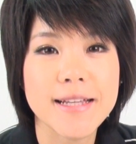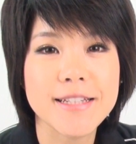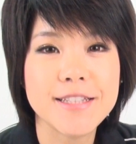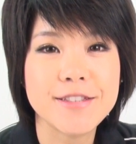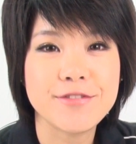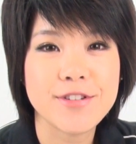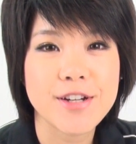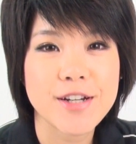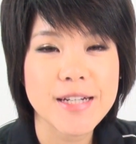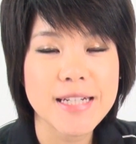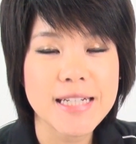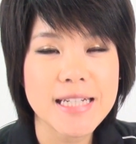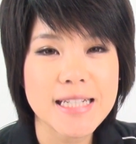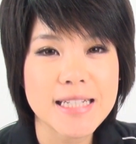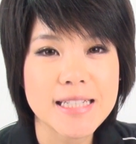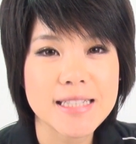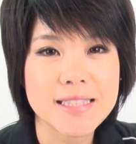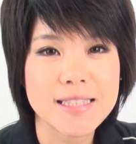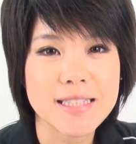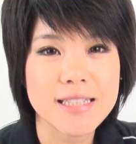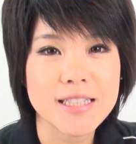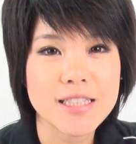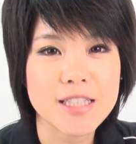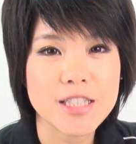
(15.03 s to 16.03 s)
It's very
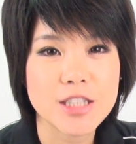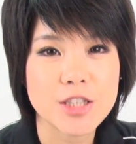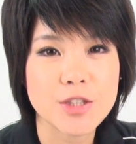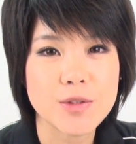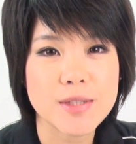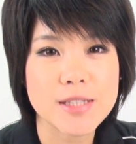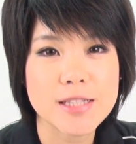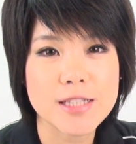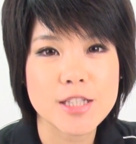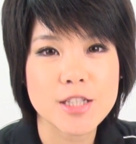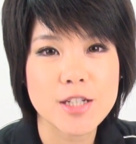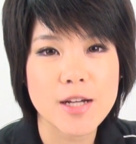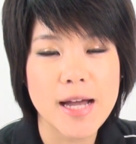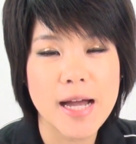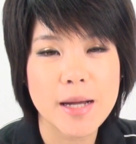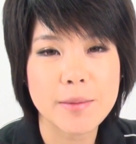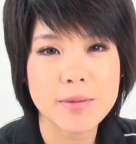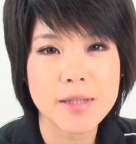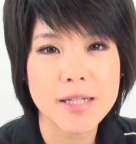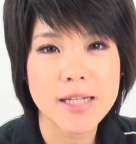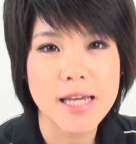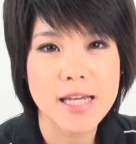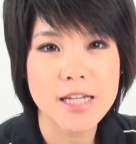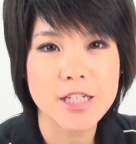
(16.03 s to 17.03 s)
easy to install
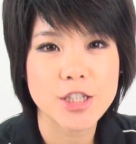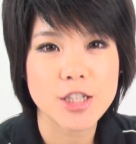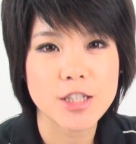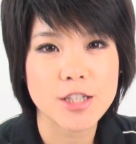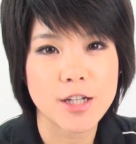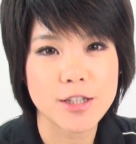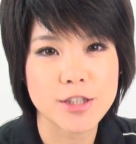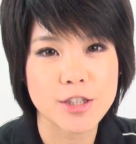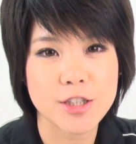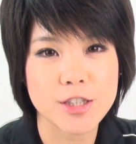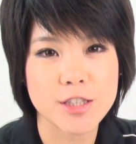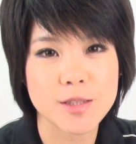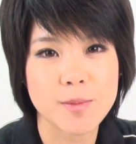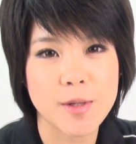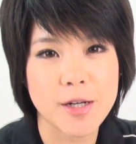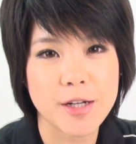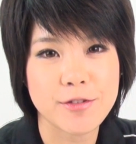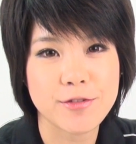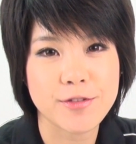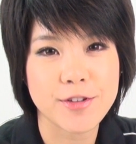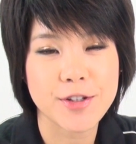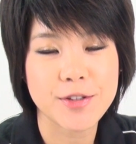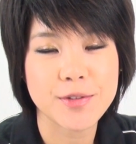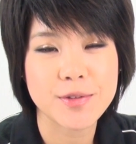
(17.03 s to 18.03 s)
application on your
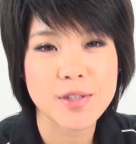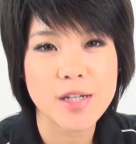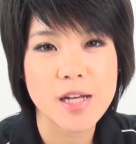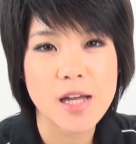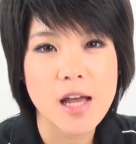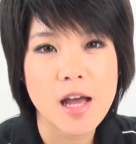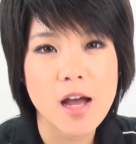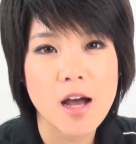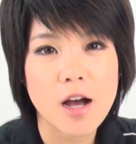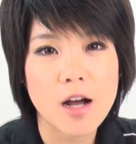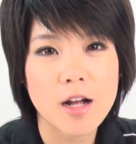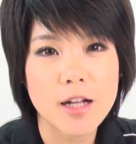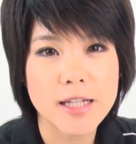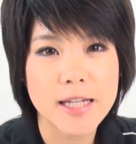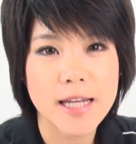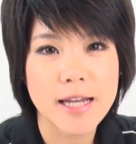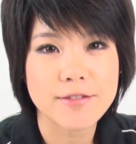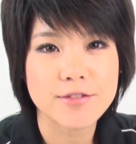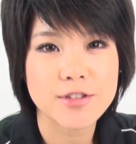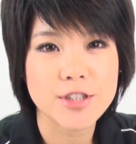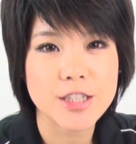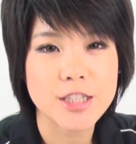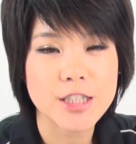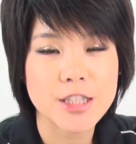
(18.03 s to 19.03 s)
smartphone. All you
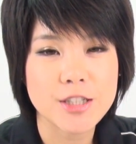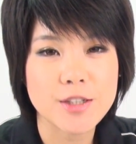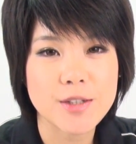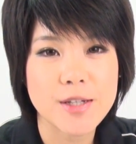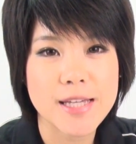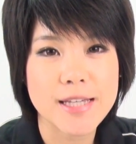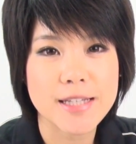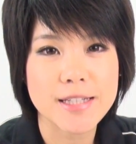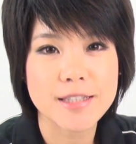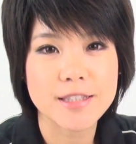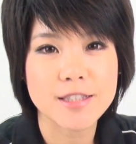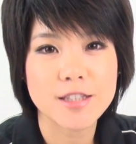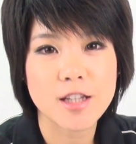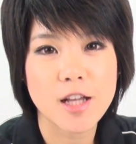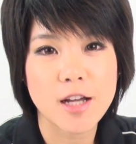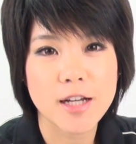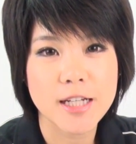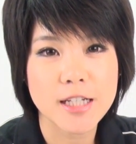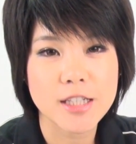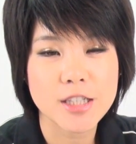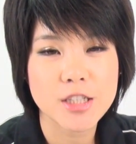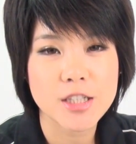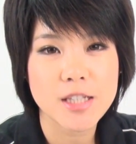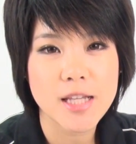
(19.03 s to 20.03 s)
have to do is
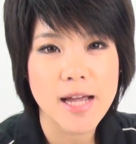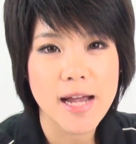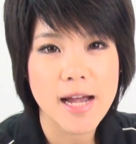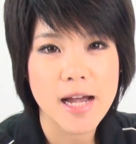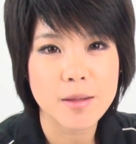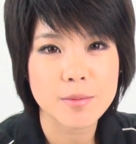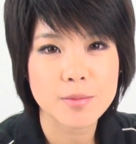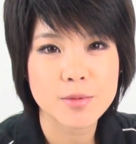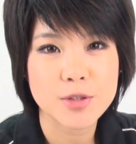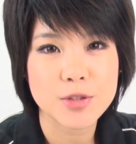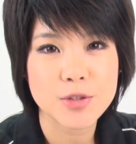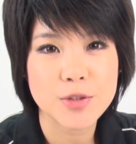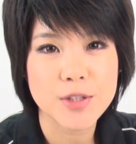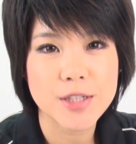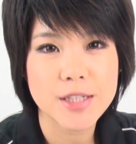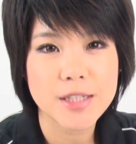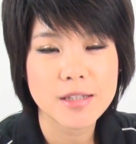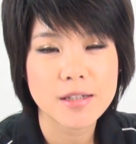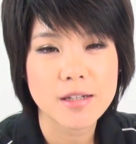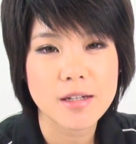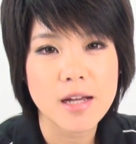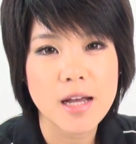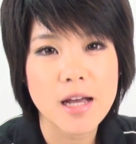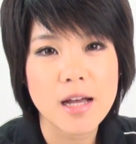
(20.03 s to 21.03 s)
log into the App Store,
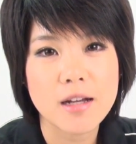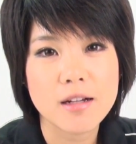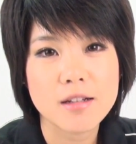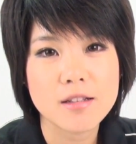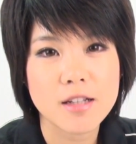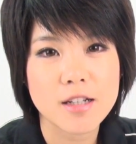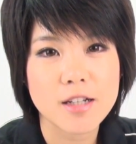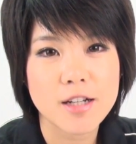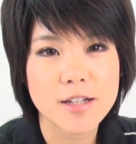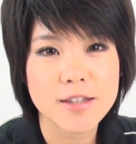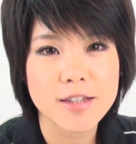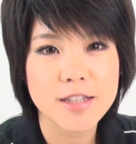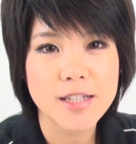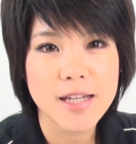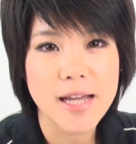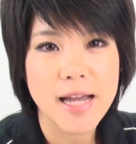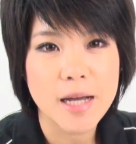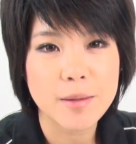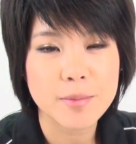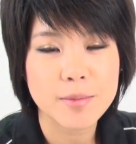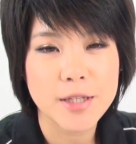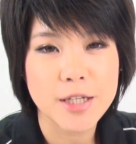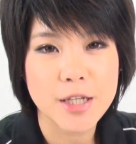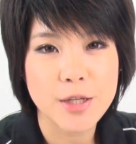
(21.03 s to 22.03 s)
click on the
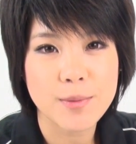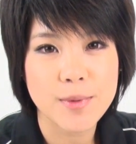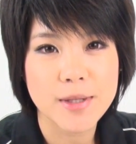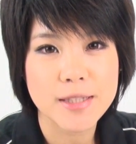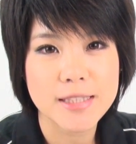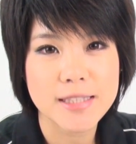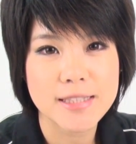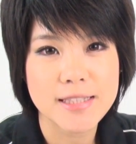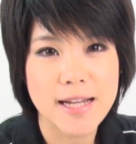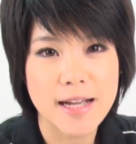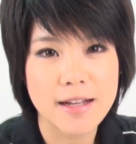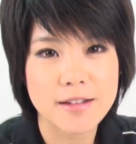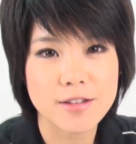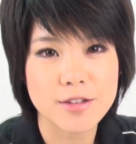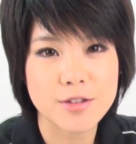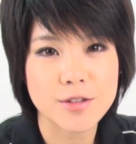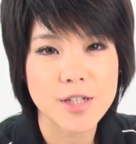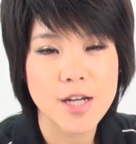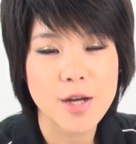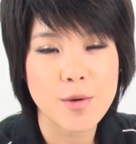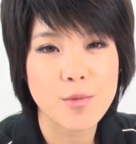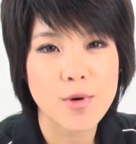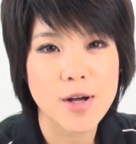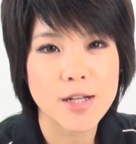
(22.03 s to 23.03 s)
app that you want to
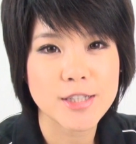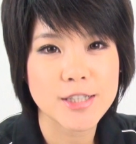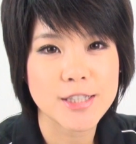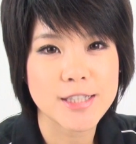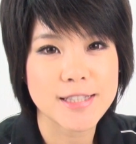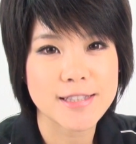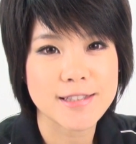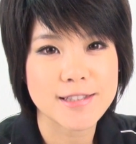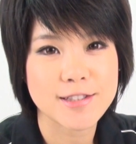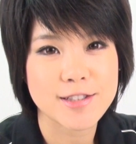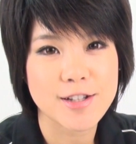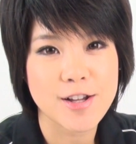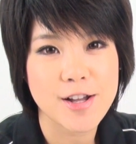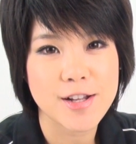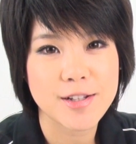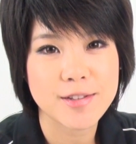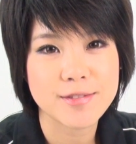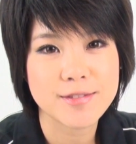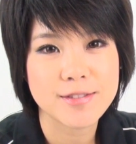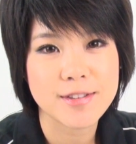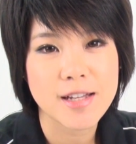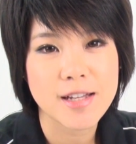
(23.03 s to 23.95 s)
download and watch it install.